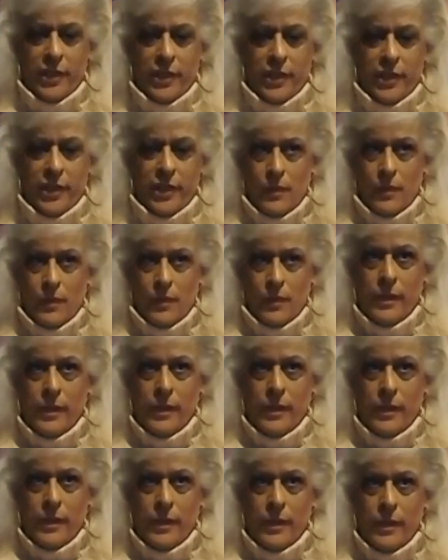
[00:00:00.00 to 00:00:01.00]
The ship
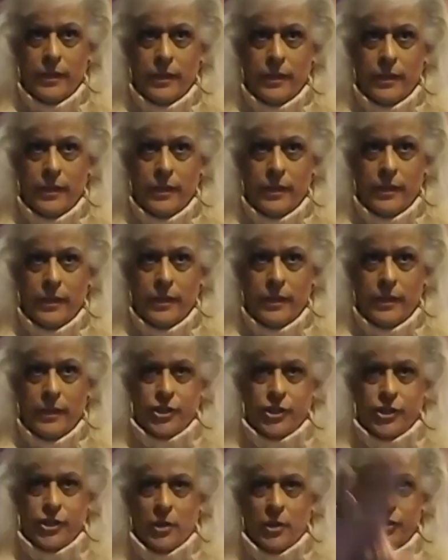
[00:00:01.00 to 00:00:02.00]
goes into a wormhole.
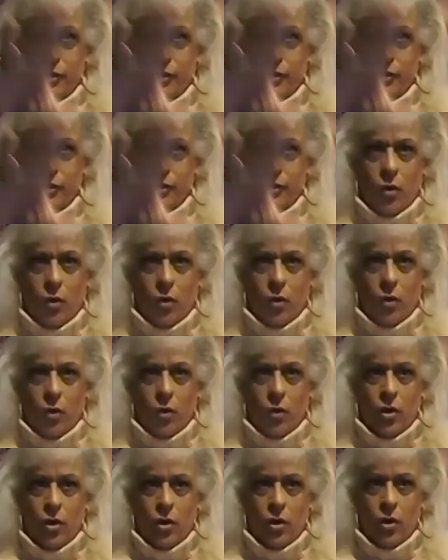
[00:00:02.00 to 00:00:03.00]

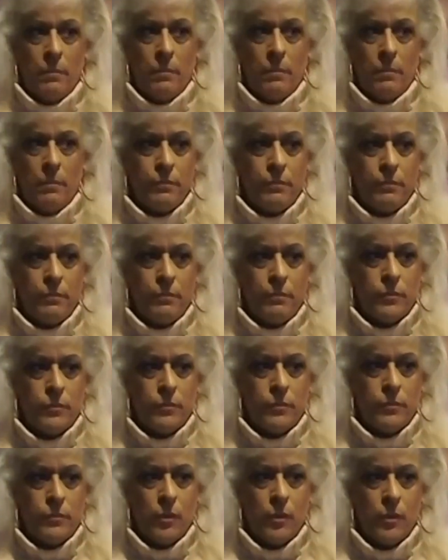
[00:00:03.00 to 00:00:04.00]
Why did it go into a
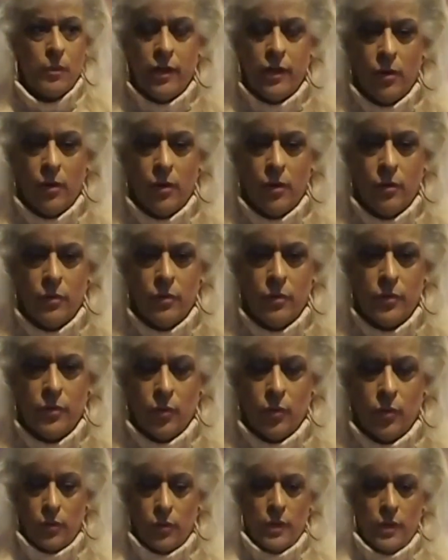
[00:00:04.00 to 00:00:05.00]
wormhole? They're
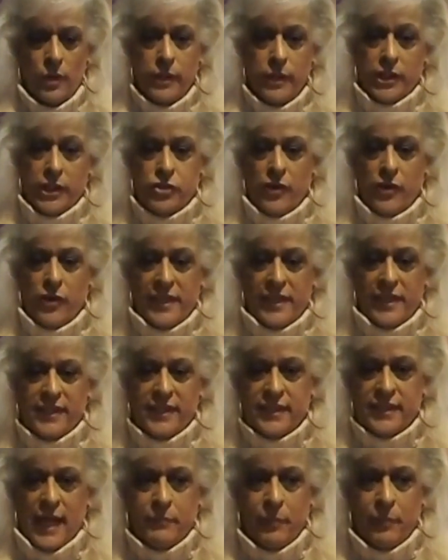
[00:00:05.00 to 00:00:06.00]
trying to stop the,
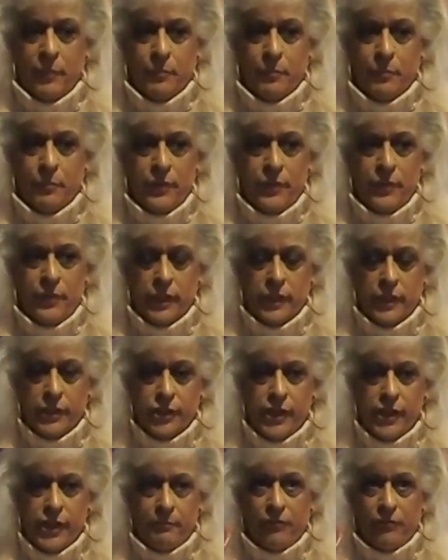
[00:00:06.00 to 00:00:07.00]
the, the ship
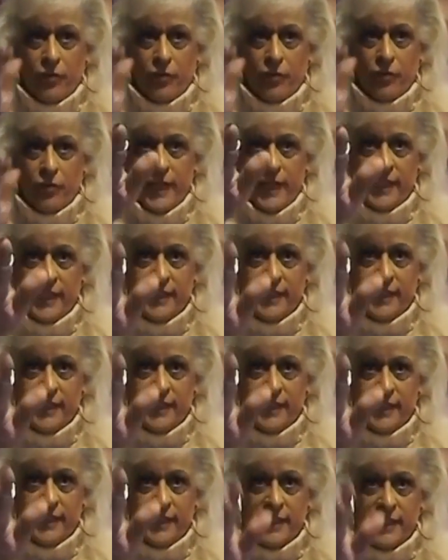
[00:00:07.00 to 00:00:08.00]
before it hits the
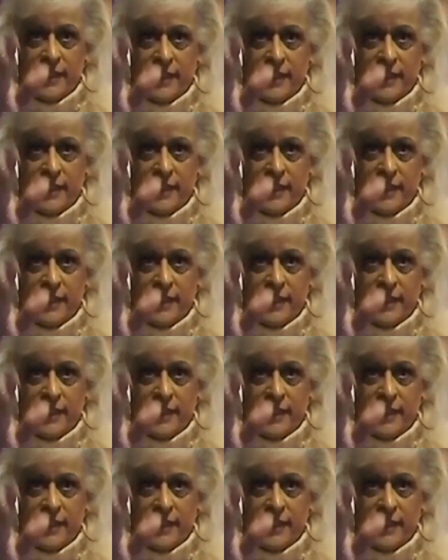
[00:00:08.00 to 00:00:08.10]
sun.